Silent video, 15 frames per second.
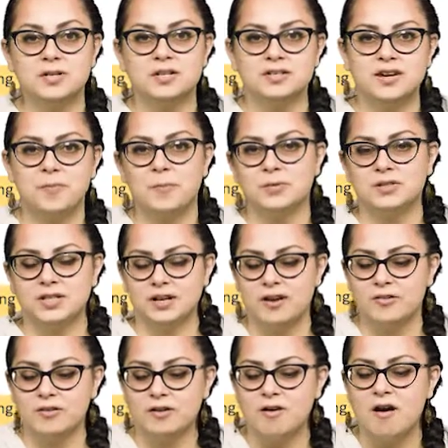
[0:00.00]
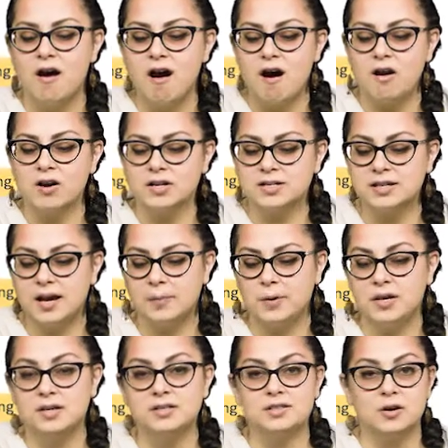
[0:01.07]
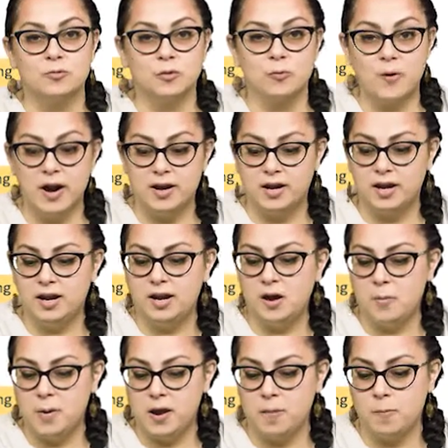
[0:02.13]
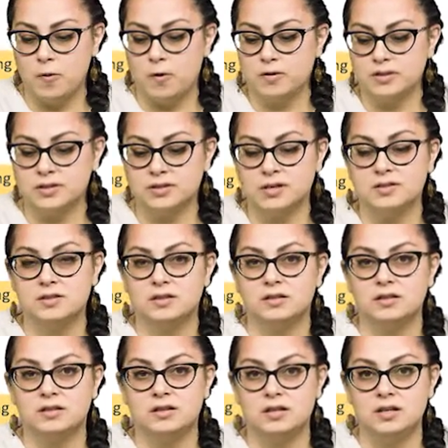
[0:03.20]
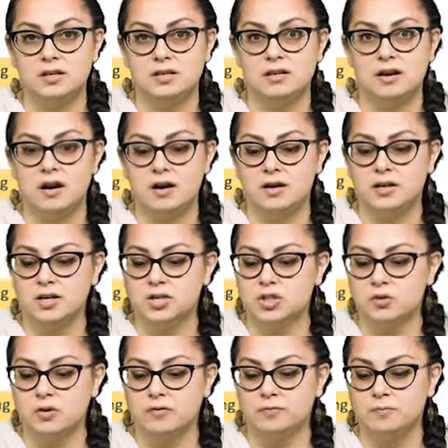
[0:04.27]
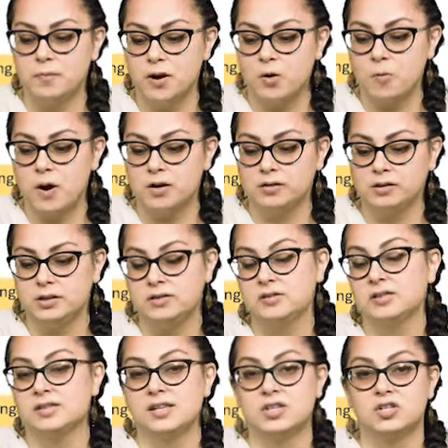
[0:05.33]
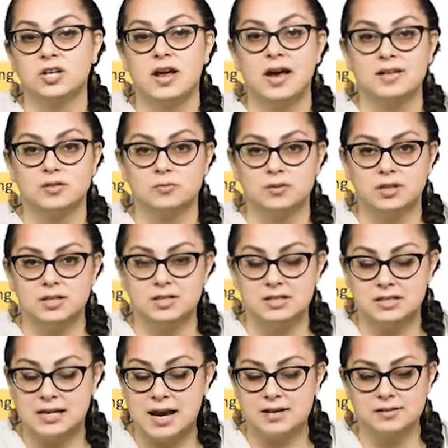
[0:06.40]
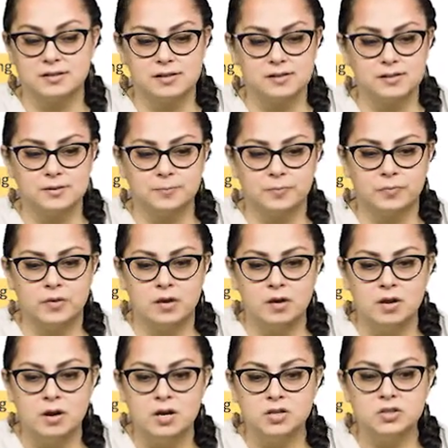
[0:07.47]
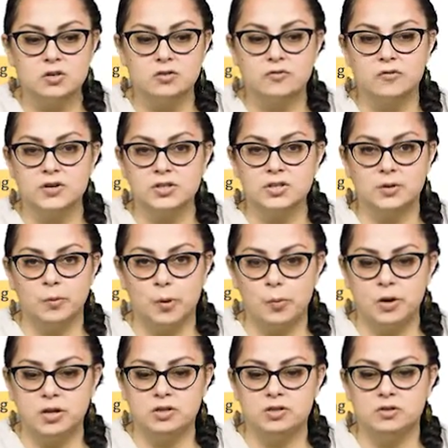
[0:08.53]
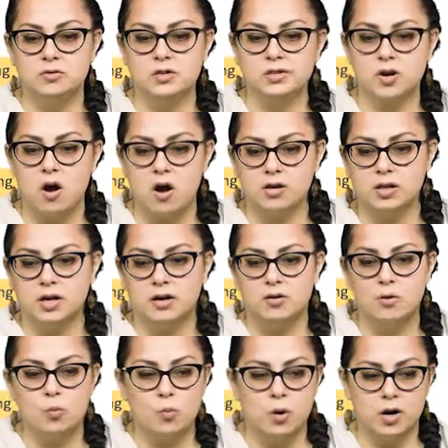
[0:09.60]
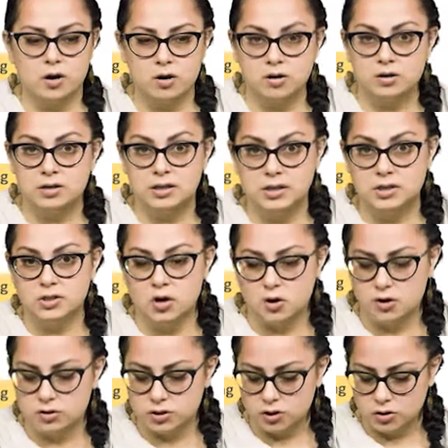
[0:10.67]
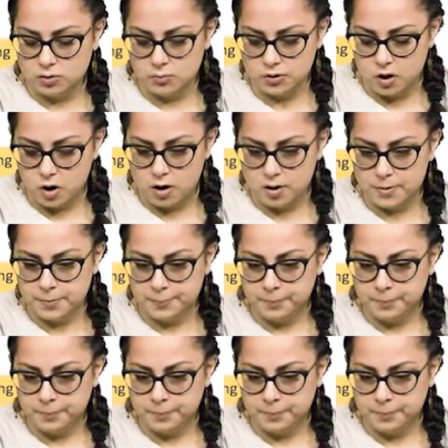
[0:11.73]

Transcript: example together. Our assignment is that we're writing a paper discussing the issue of marijuana legalization as it relates to taxes. So the first thing we want to do is call out what our key terms are.